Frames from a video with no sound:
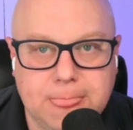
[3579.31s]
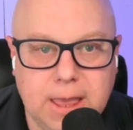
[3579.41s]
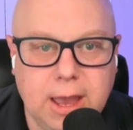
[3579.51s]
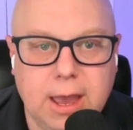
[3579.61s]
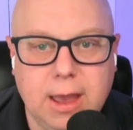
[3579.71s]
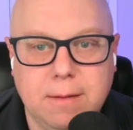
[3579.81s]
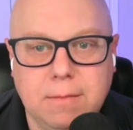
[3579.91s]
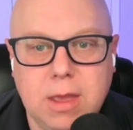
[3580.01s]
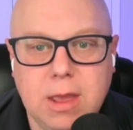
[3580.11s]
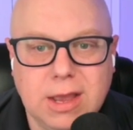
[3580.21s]
Because
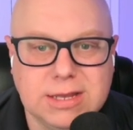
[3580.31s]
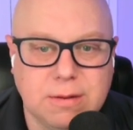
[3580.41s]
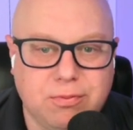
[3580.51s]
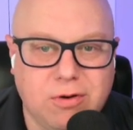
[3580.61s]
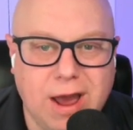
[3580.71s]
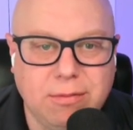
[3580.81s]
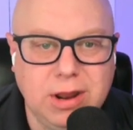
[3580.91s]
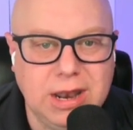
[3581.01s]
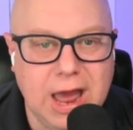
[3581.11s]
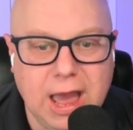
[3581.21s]
I'm
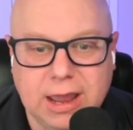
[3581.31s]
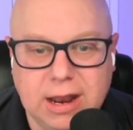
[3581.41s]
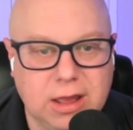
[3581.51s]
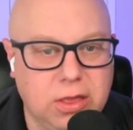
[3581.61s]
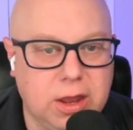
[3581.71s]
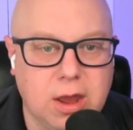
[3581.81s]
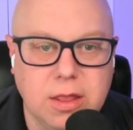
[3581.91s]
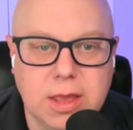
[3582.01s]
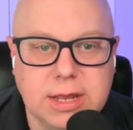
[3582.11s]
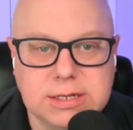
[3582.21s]
probably not going to click
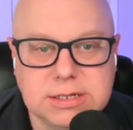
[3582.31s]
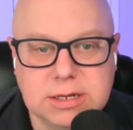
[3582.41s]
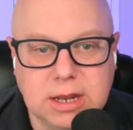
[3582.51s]
on this.